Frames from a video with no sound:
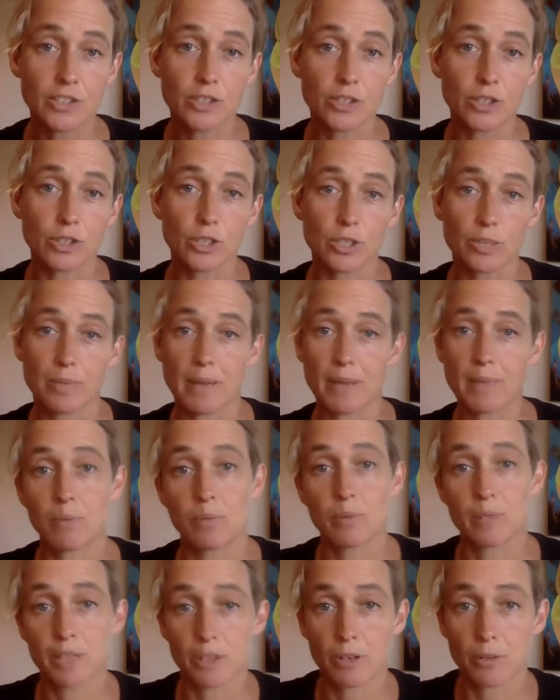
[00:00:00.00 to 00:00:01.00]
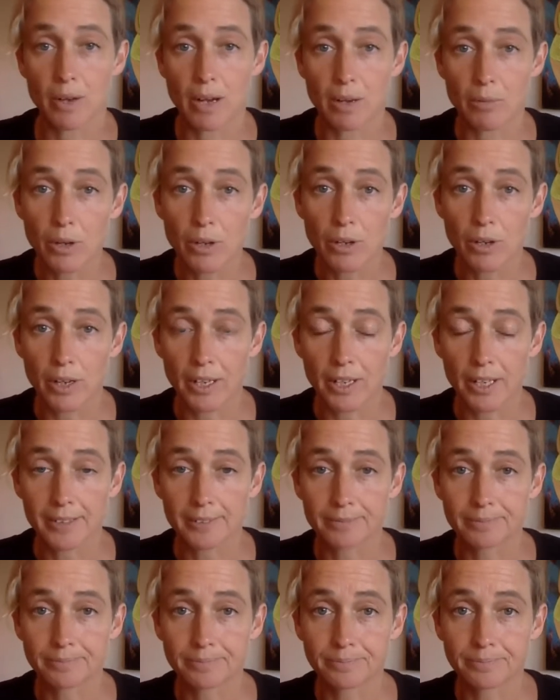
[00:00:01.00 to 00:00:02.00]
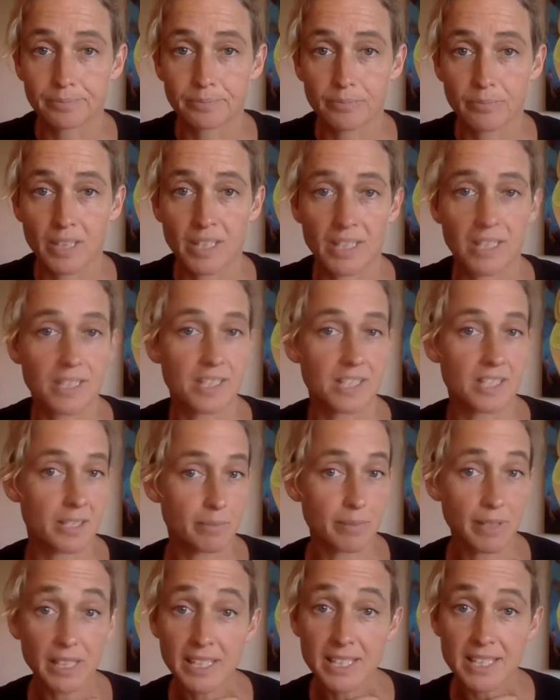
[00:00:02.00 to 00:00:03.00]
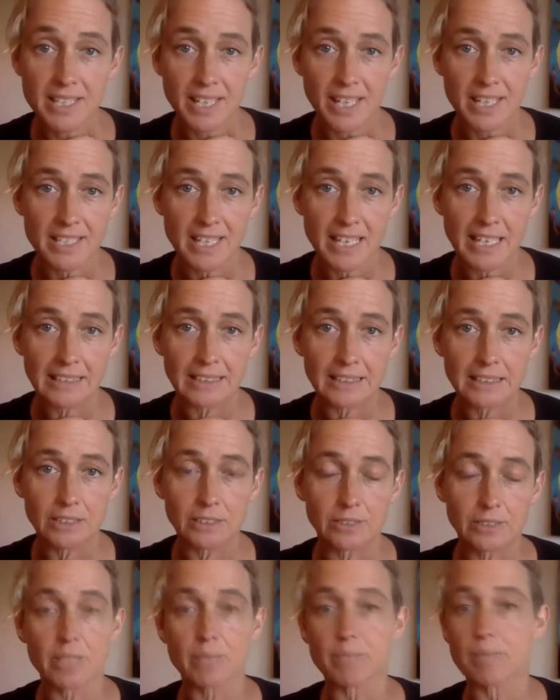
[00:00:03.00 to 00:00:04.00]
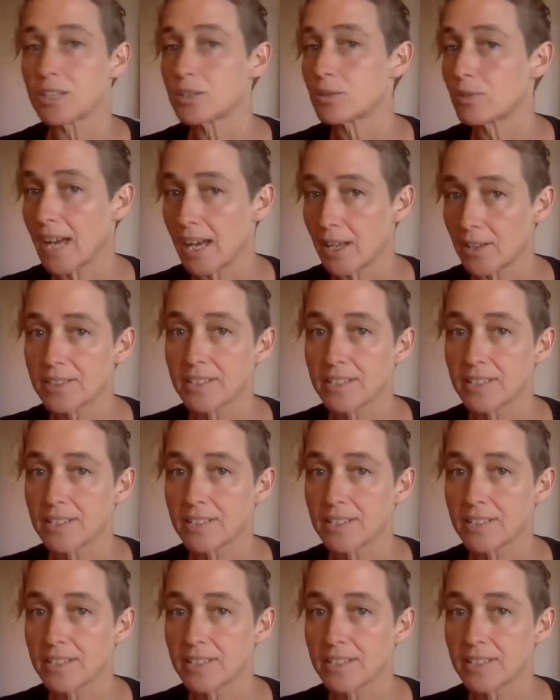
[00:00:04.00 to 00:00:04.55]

to the people with whom I work in the disability sector or in the mental health